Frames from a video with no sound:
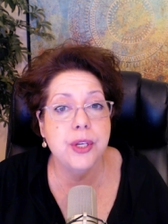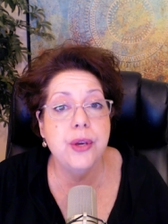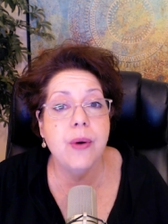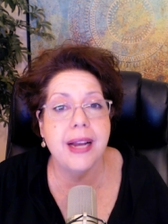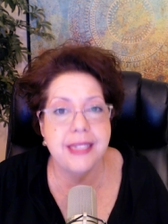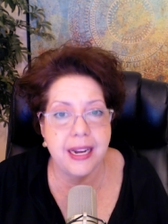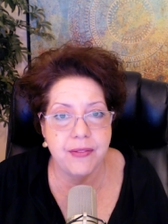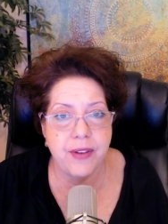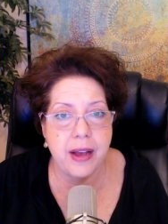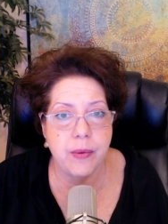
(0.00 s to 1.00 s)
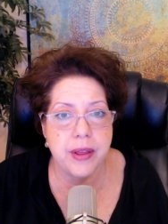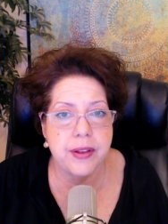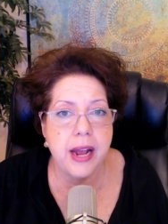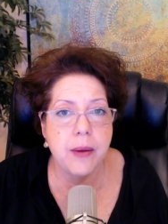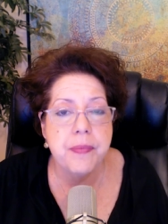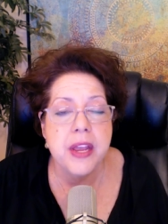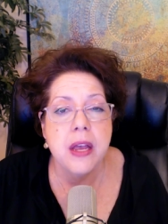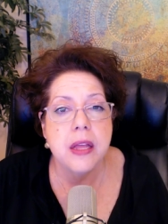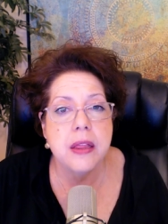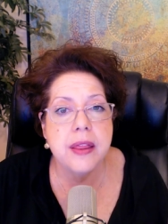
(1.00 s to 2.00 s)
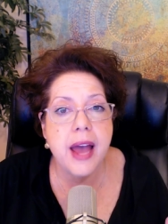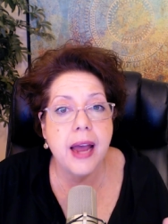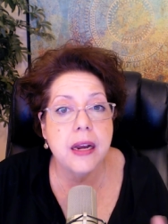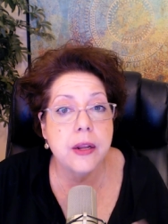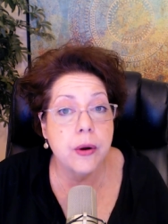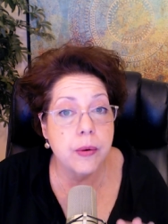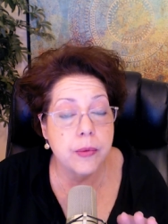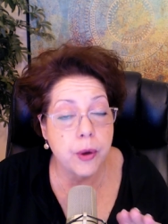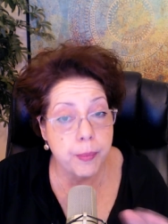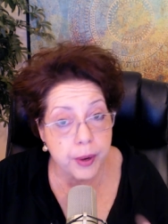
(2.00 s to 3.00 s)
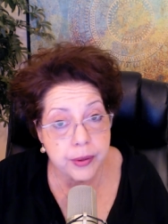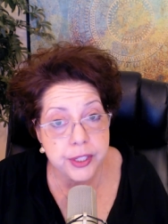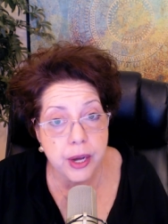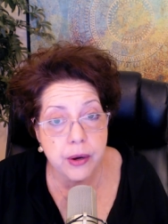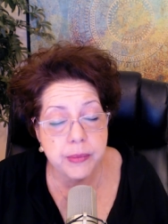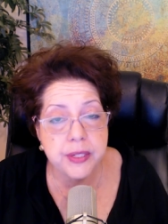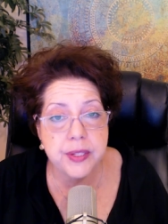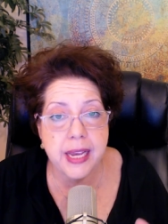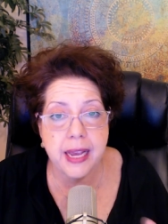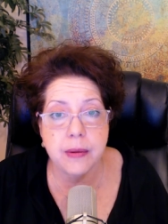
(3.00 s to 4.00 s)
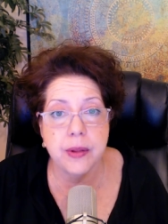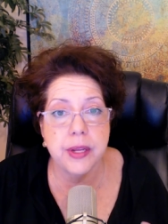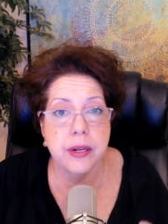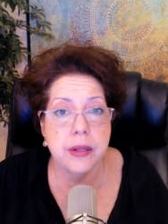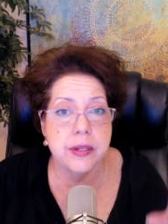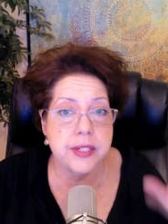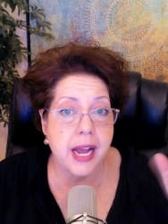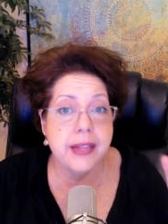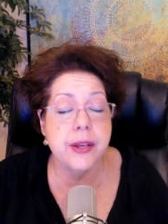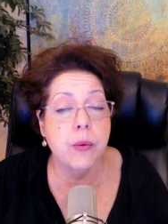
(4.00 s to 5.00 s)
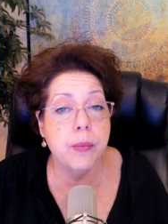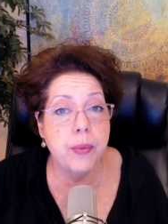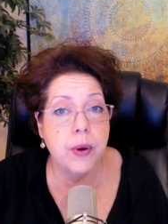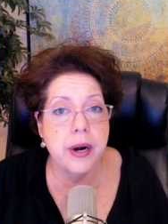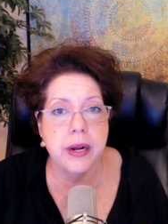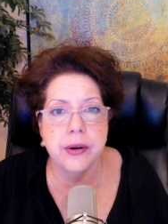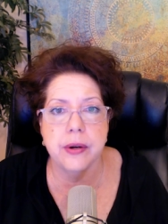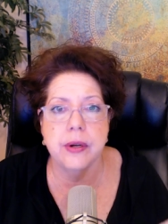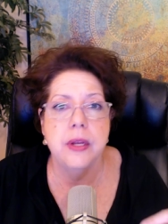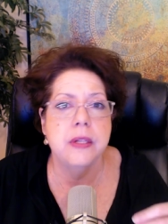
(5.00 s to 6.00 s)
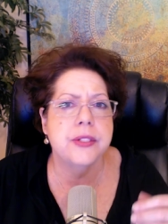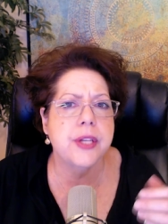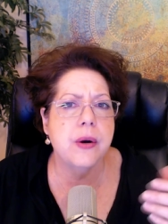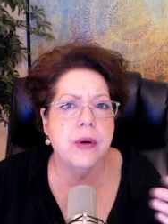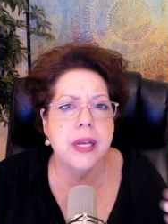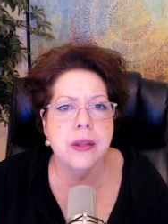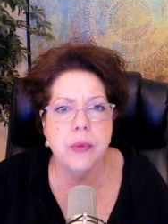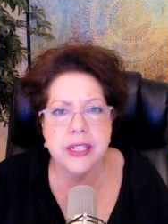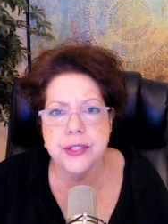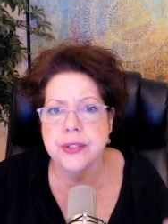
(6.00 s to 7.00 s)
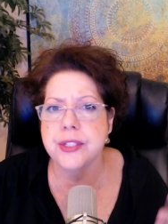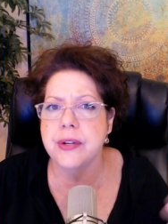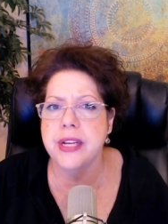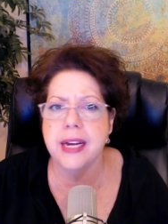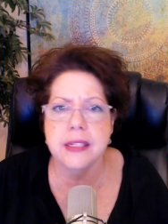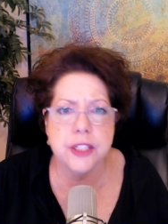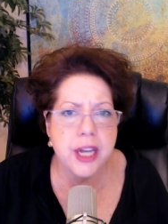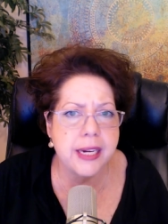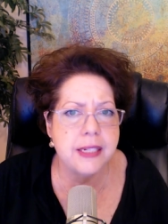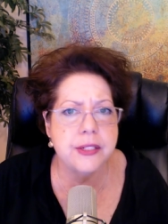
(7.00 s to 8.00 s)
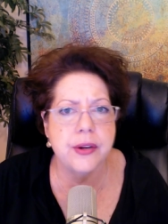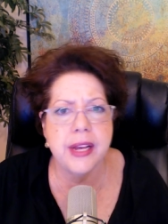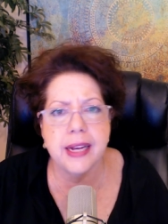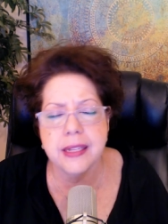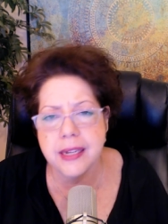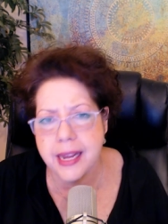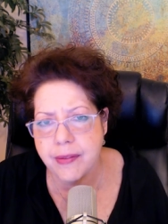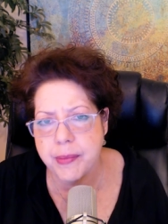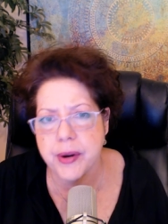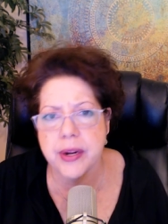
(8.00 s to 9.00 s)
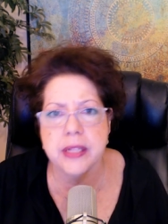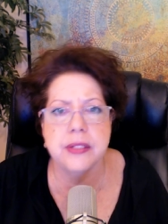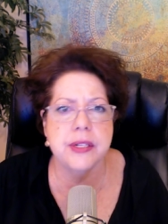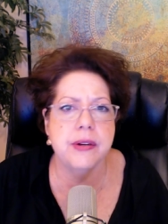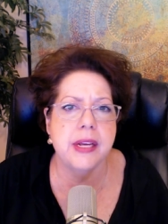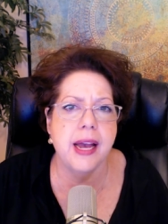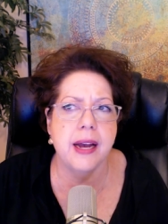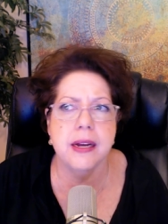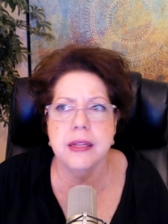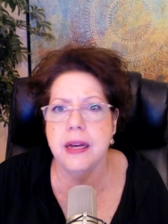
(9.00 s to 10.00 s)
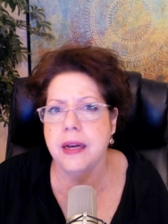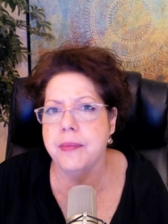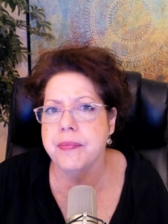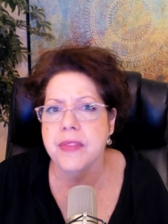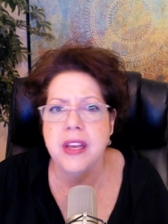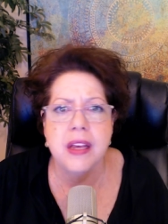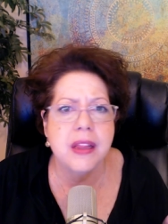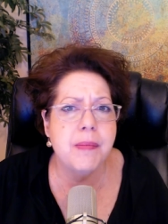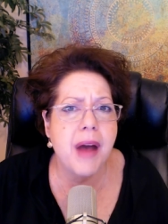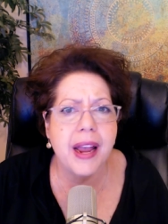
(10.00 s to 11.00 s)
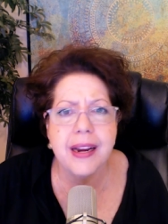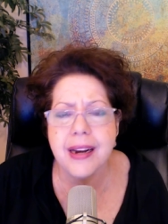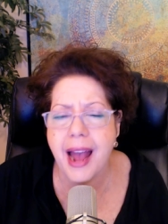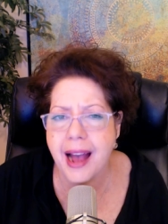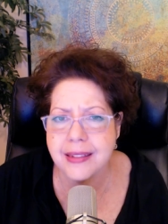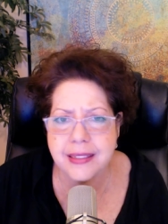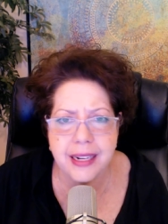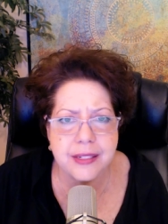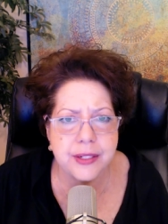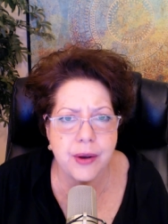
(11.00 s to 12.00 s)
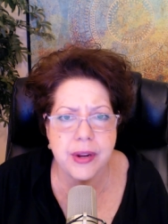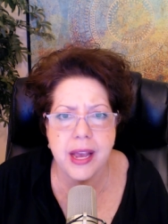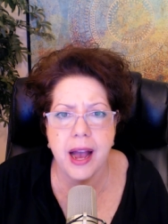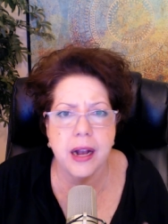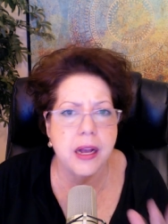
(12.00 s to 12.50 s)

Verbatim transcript: you identify with. Now, that your, your birth totem is the animal that, sign that you were born under. So in the Western Zodiac, the Chinese Zodiac, the Native American Zodiac, um, the Mayan and Aztec Zodiac,